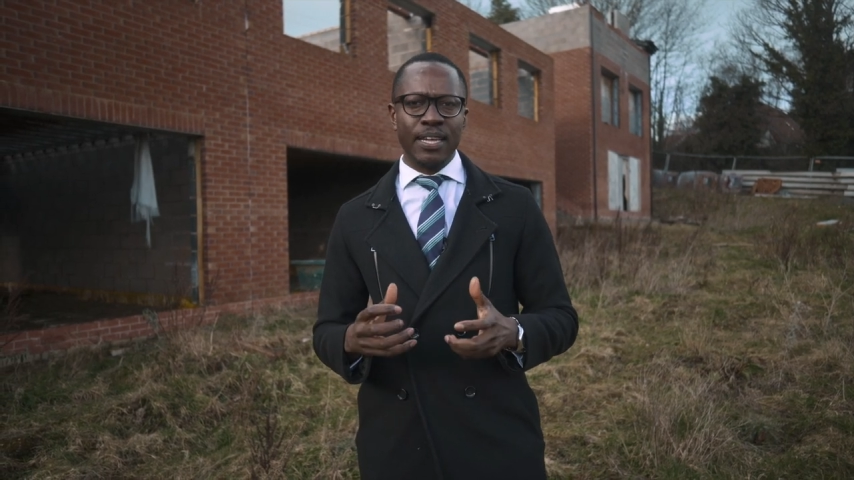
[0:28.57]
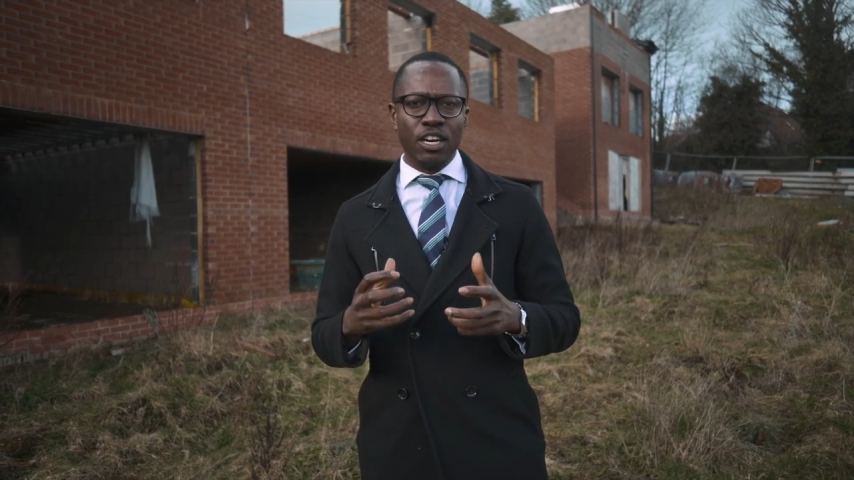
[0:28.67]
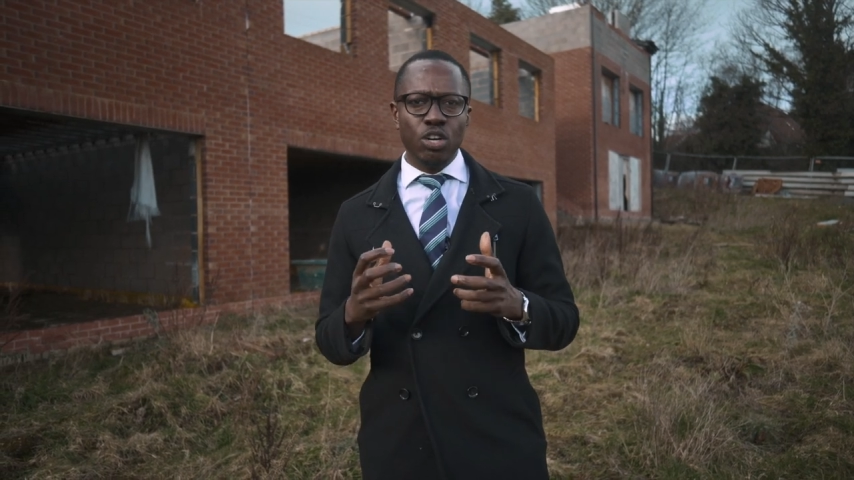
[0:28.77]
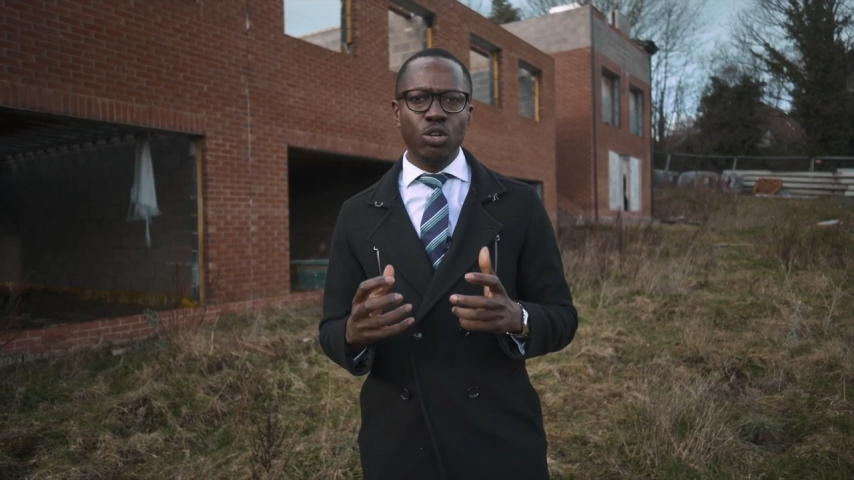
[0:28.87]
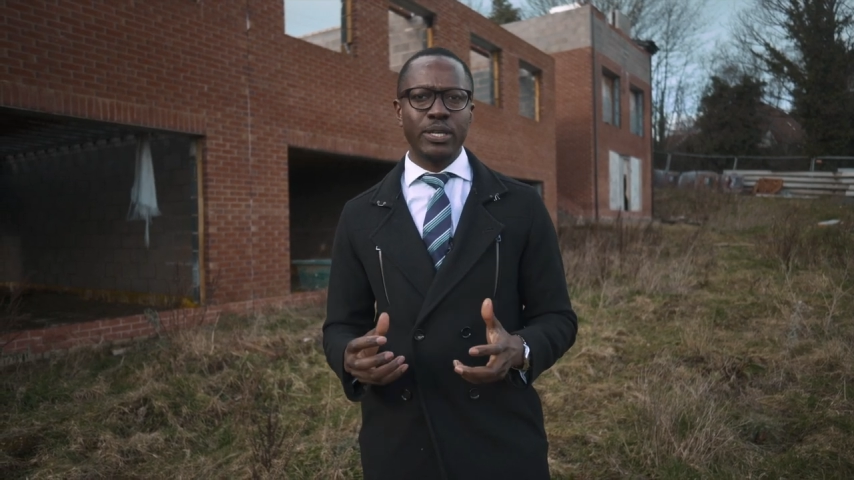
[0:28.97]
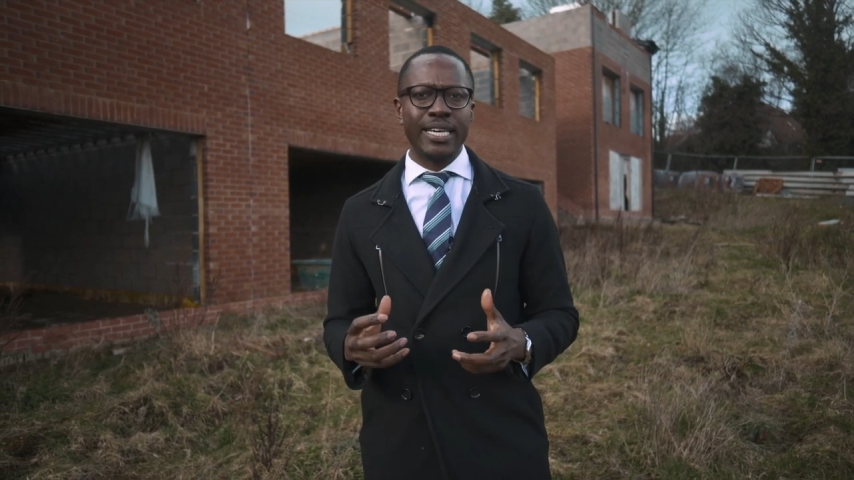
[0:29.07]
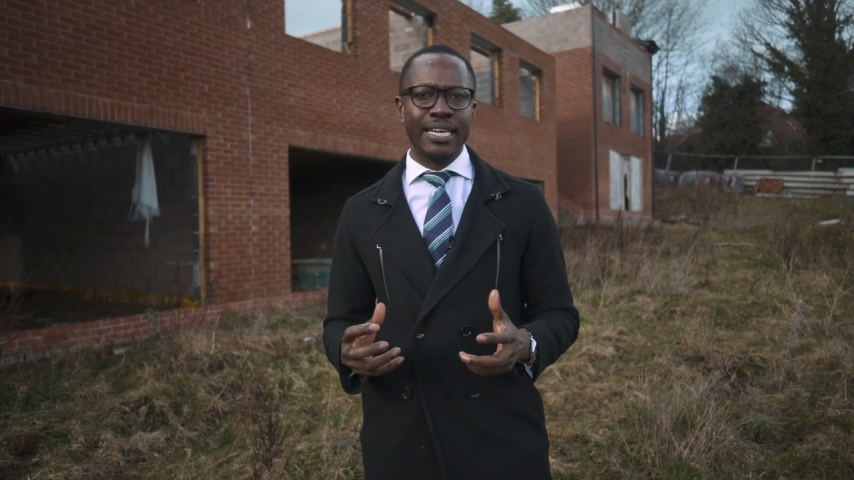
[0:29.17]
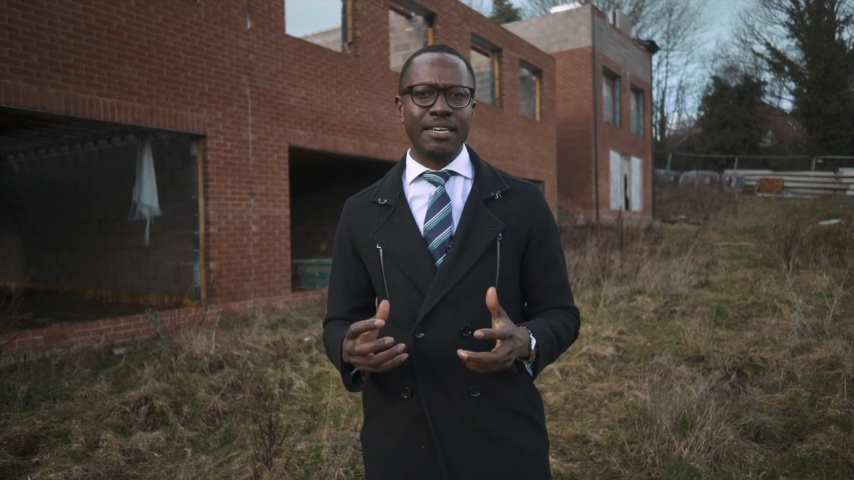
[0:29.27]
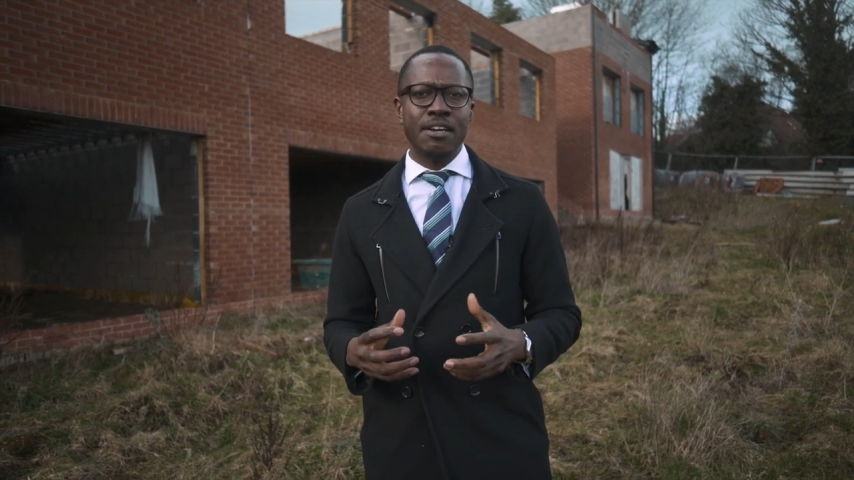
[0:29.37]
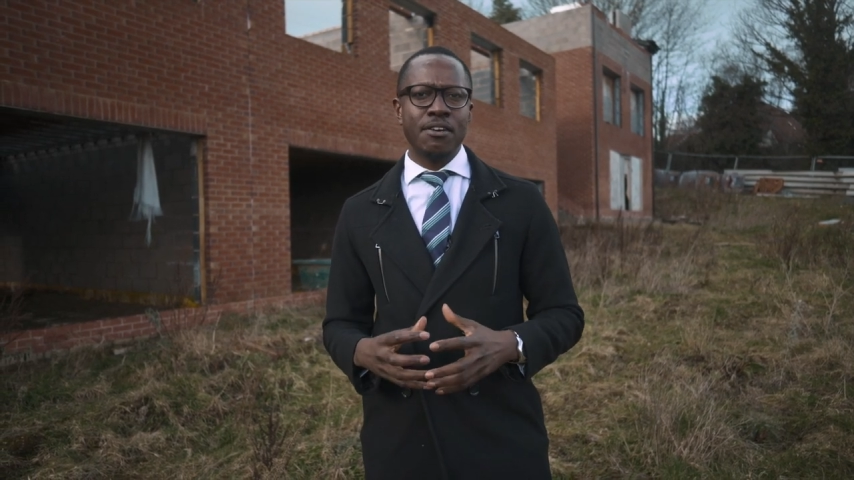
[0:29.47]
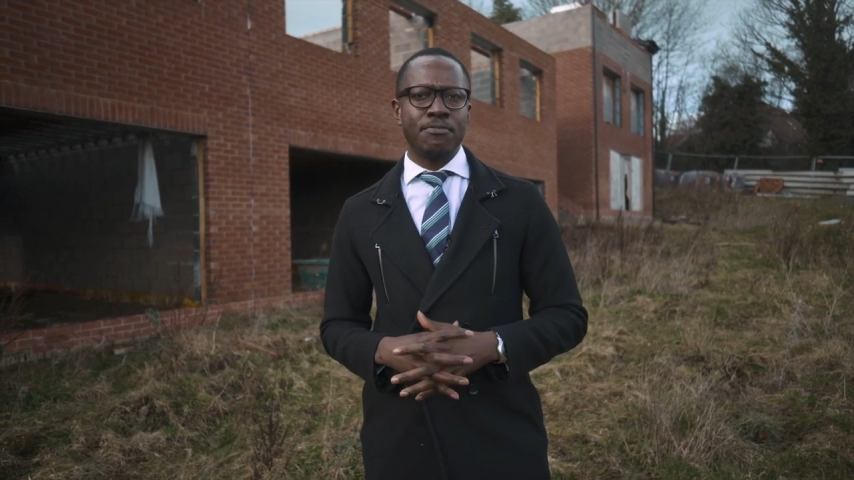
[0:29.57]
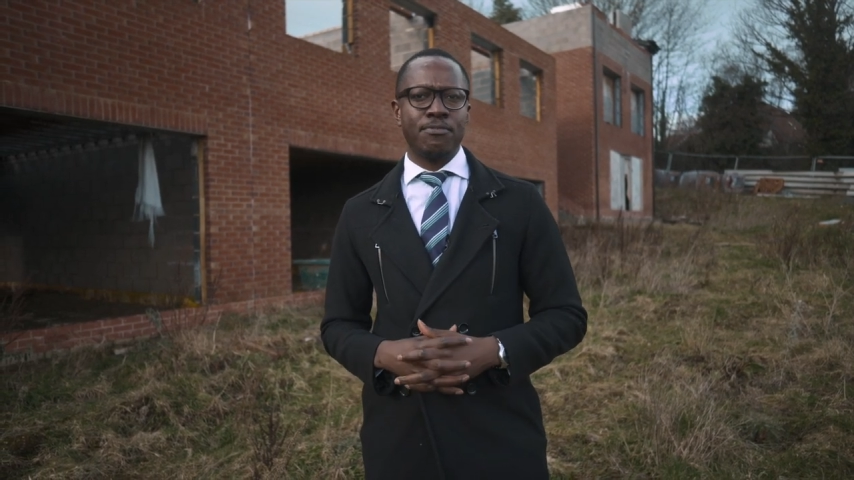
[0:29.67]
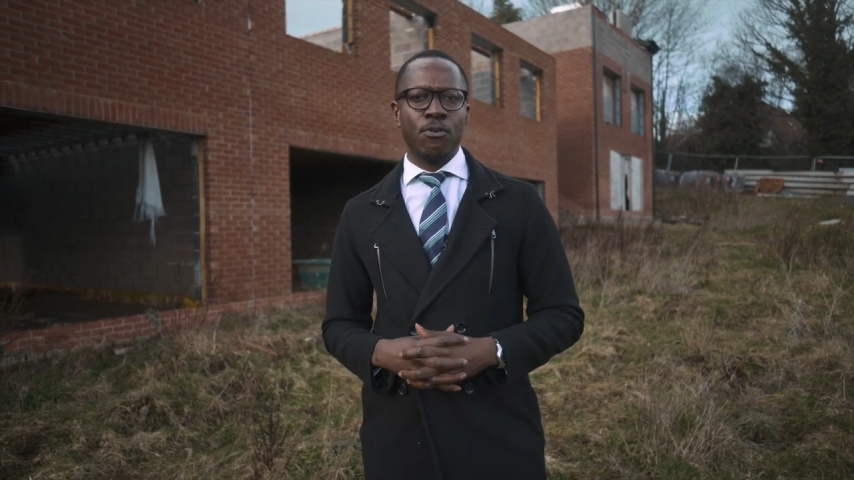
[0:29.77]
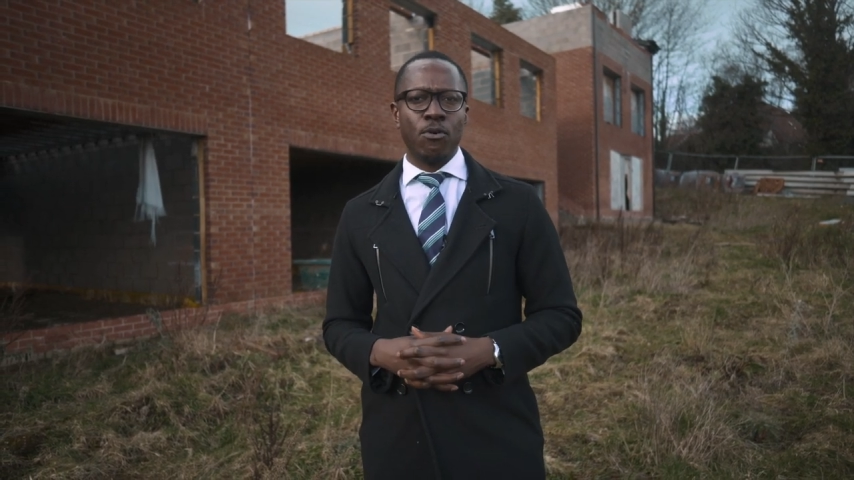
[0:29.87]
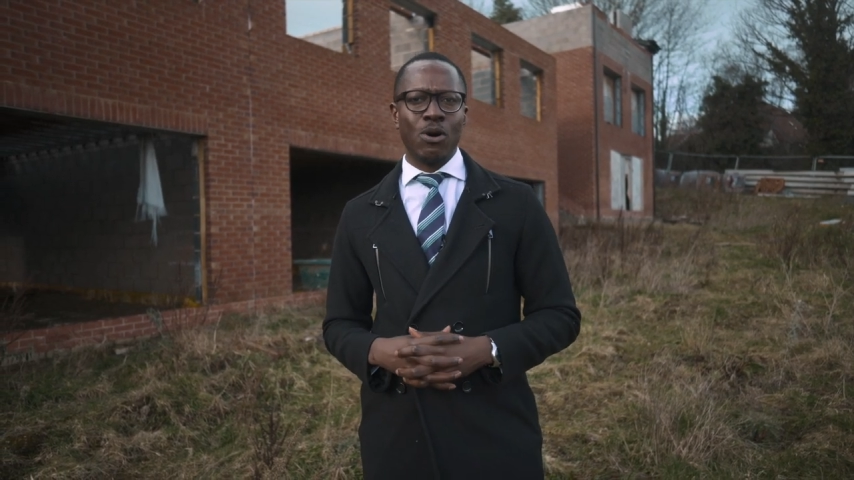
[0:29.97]
there looking
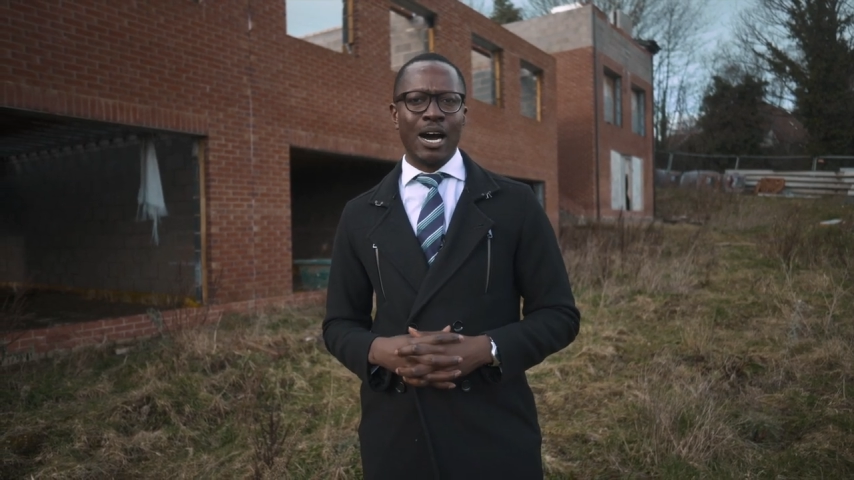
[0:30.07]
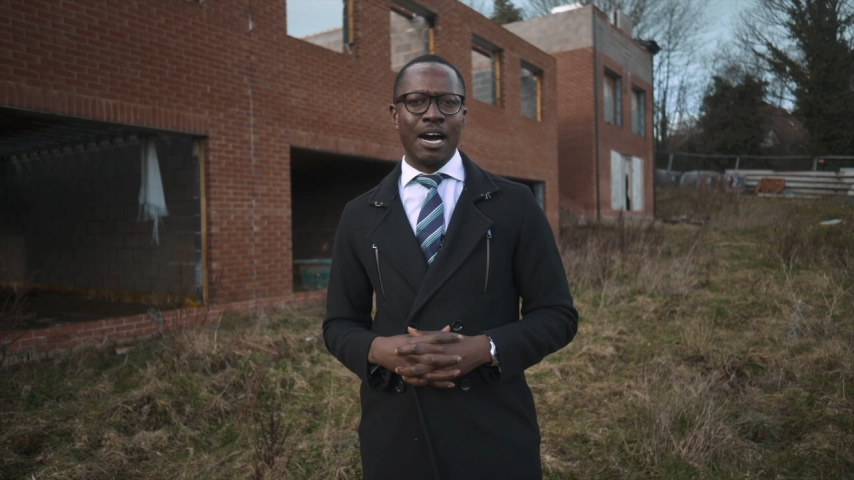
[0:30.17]
for,